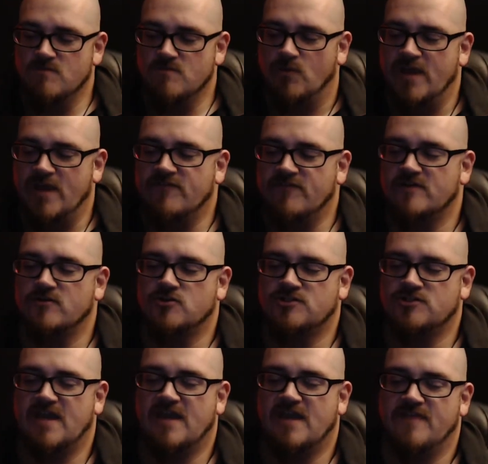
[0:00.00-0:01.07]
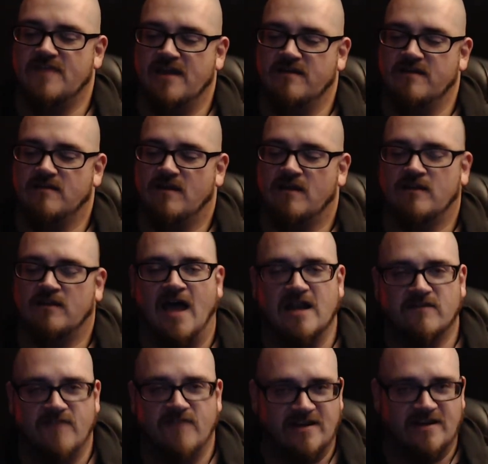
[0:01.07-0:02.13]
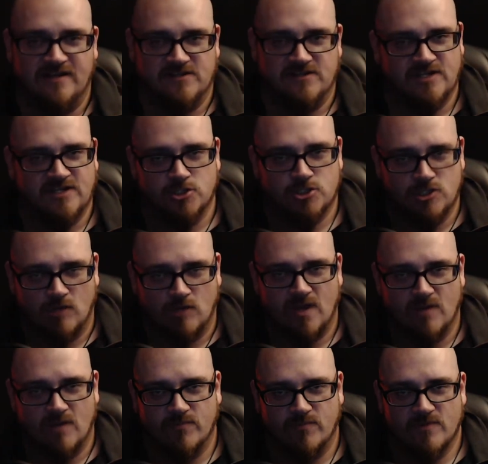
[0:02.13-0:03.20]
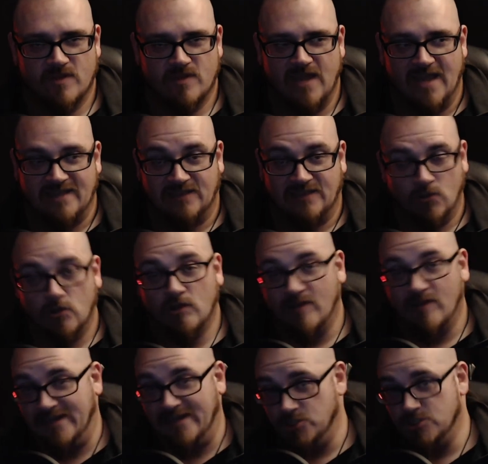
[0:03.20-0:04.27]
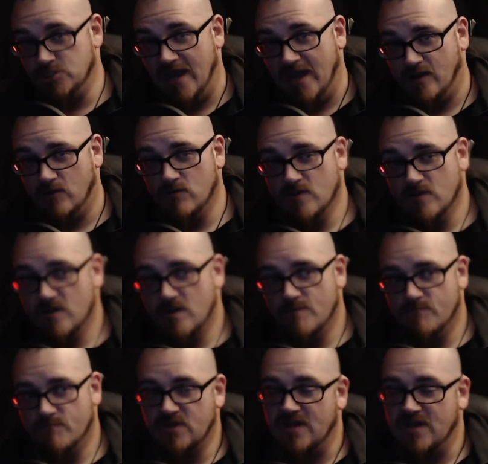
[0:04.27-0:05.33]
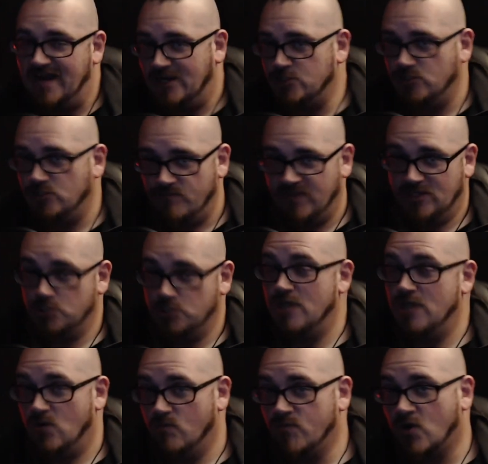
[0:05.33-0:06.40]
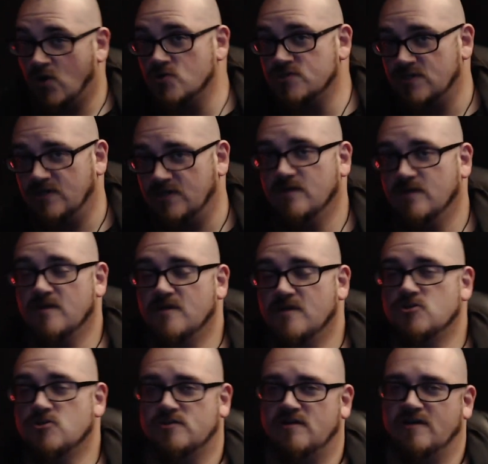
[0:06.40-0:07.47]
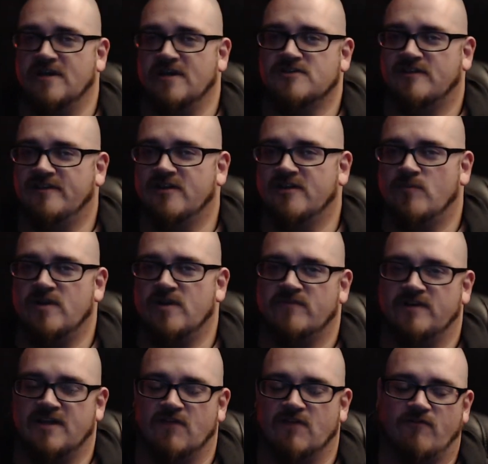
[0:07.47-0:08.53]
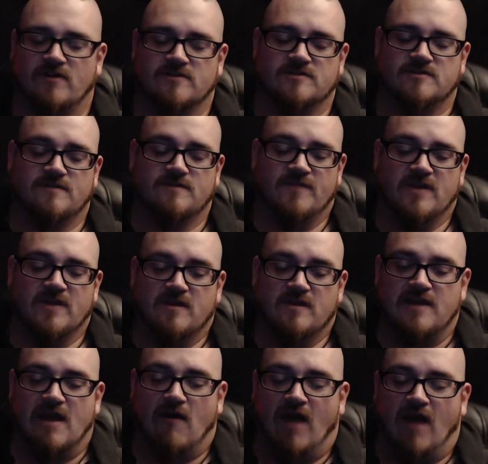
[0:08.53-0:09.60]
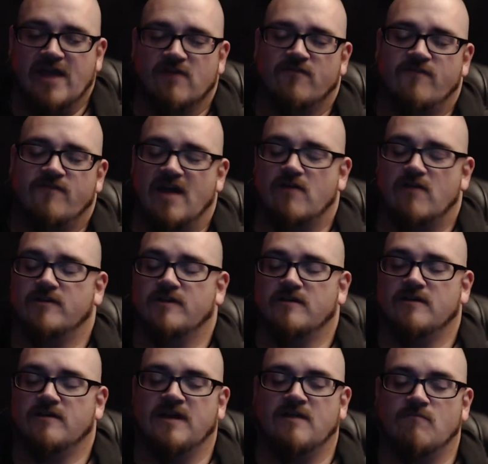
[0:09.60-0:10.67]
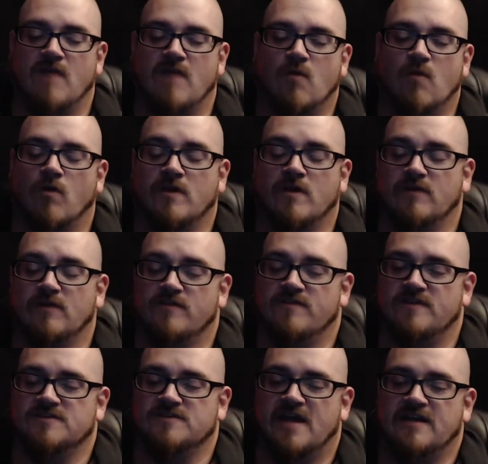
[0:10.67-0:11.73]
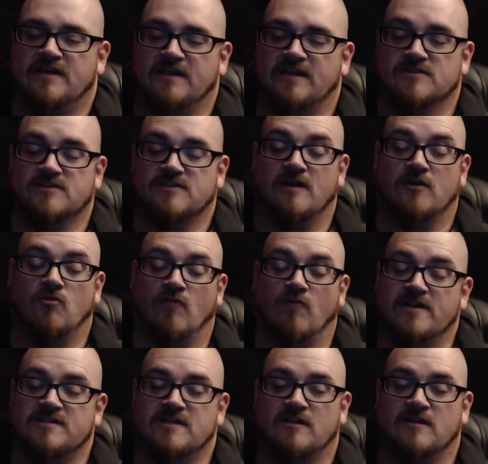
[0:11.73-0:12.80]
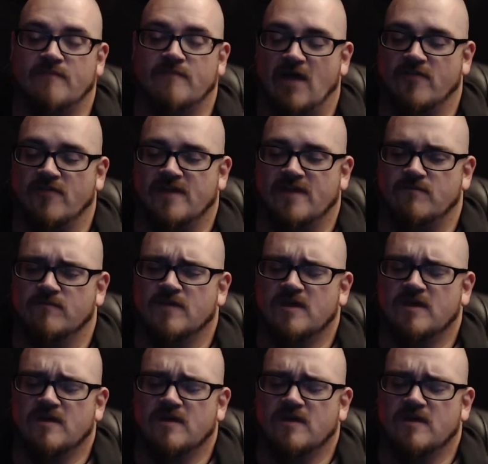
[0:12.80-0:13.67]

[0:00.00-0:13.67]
But we have to understand that a lot of entities can show up and look like a shadow, but not actually be a shadow person. So there is a little bit of a difference. Now, I have found in my working with these entities a great deal about them.